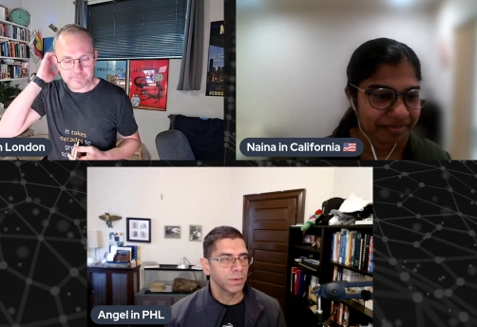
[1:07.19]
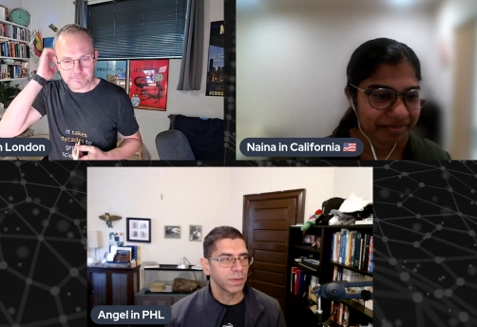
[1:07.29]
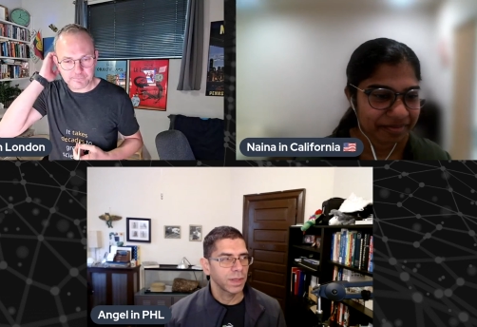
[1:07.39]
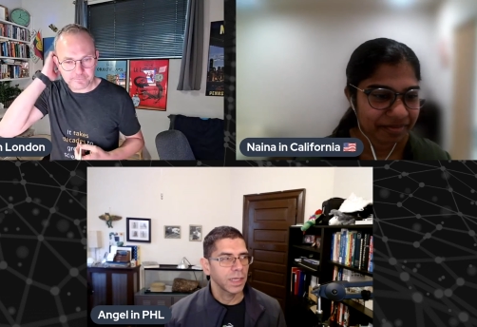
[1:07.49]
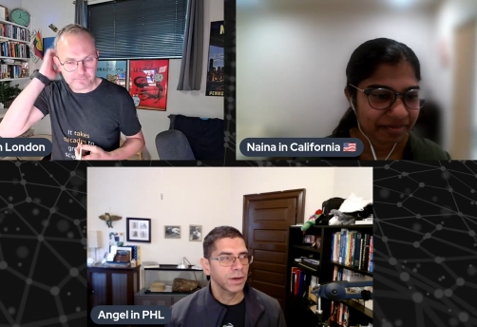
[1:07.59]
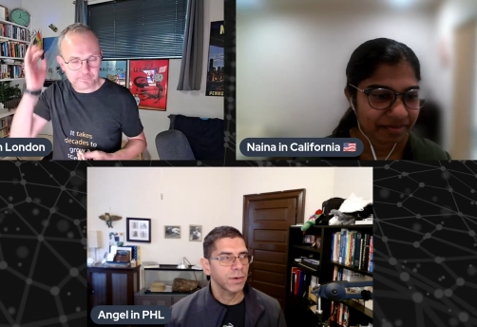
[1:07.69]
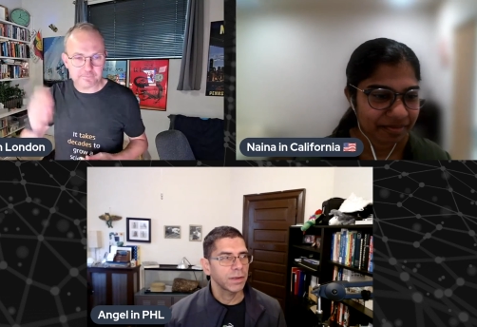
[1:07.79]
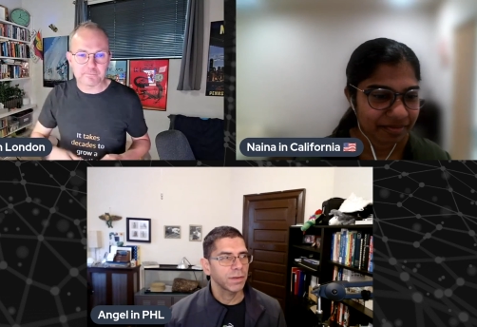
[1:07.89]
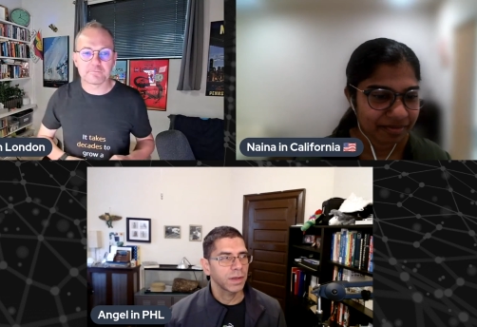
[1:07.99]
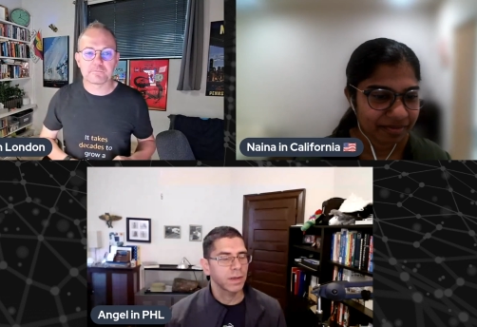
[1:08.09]
Speaker 1: of the
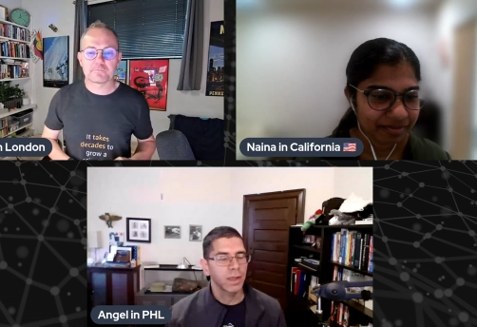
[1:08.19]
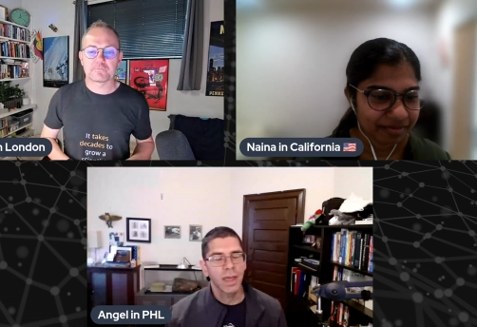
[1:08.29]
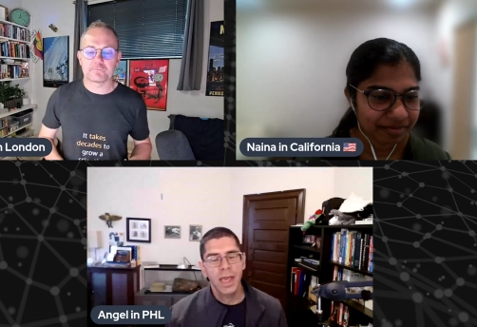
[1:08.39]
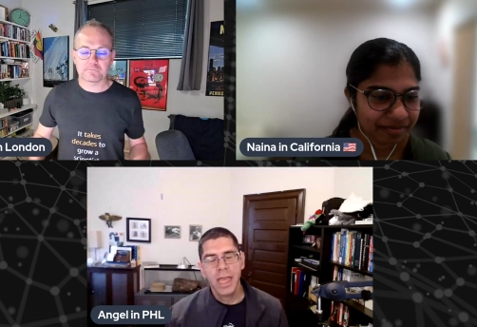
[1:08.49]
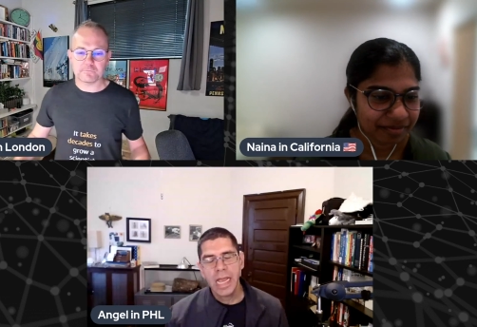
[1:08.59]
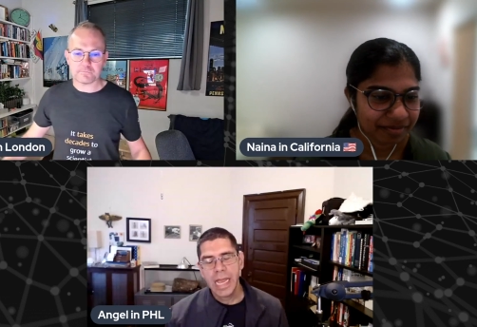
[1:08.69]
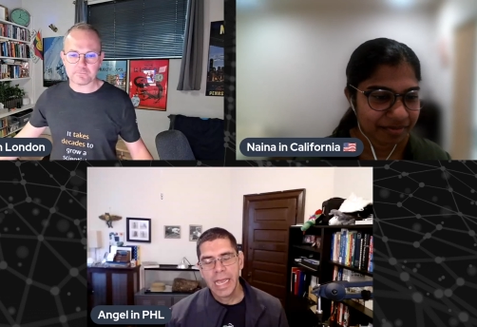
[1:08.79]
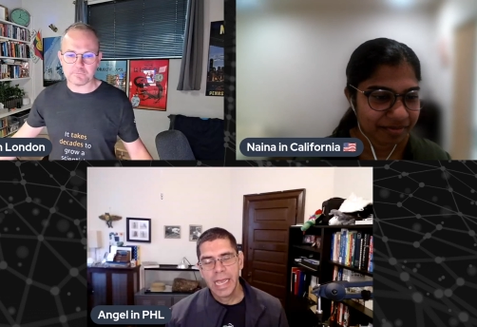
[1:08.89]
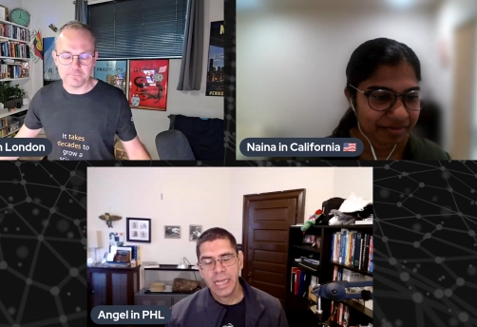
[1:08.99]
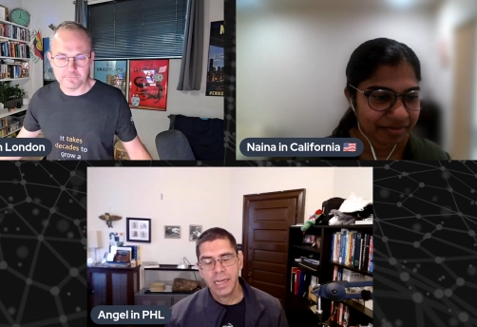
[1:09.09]
integration
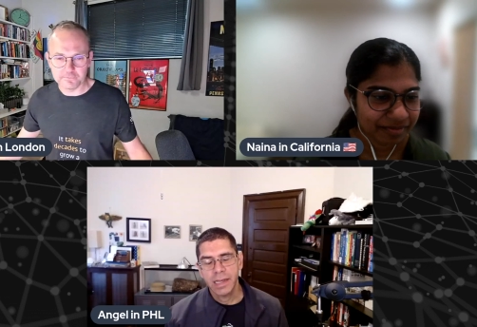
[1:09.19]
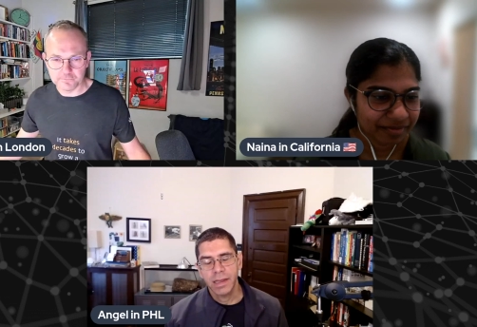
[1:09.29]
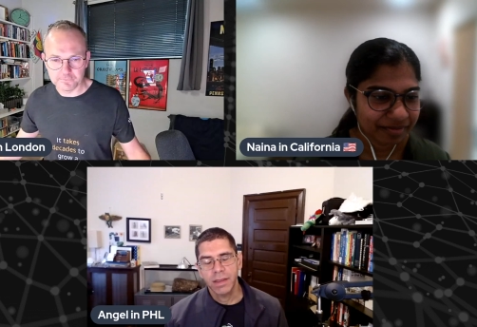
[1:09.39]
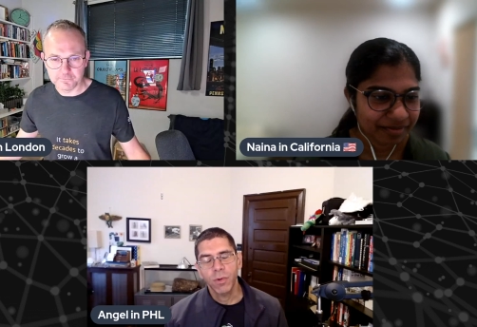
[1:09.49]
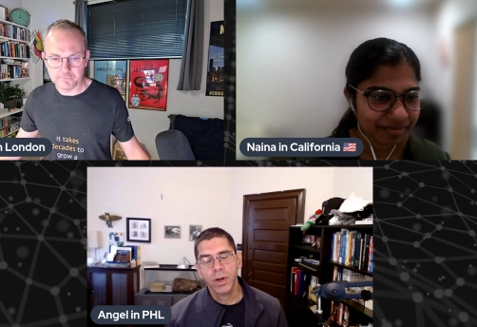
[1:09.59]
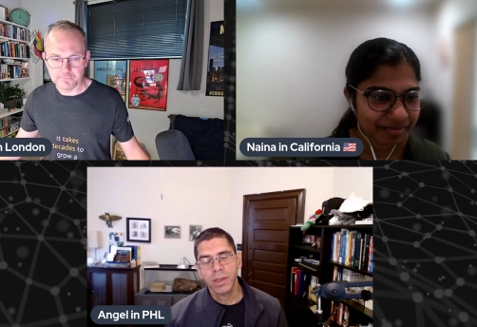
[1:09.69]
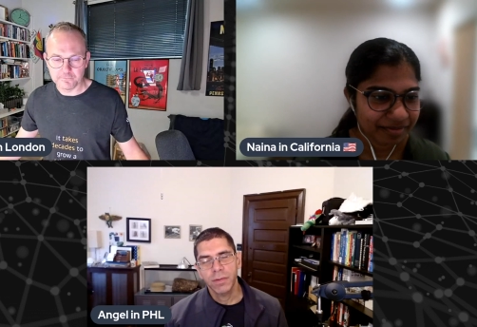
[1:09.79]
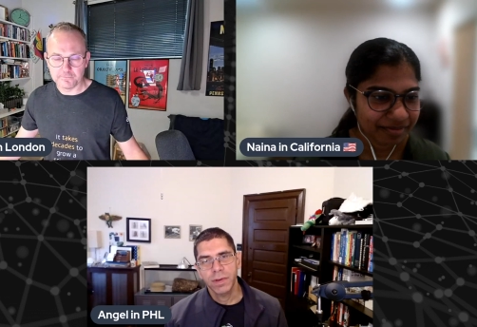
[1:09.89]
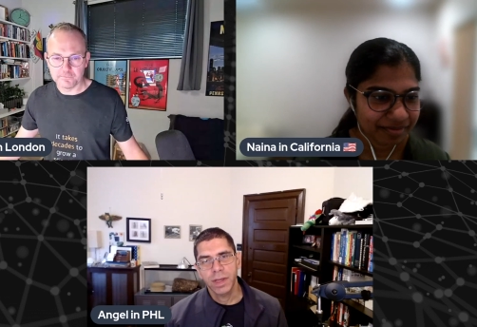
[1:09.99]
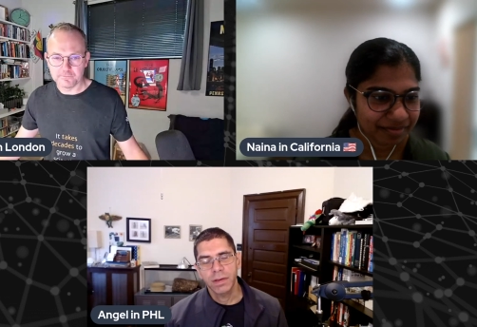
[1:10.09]
and uh, the work that
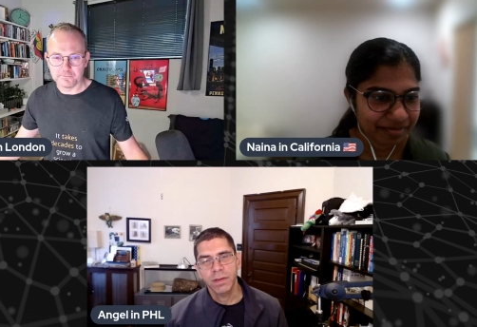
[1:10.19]
was done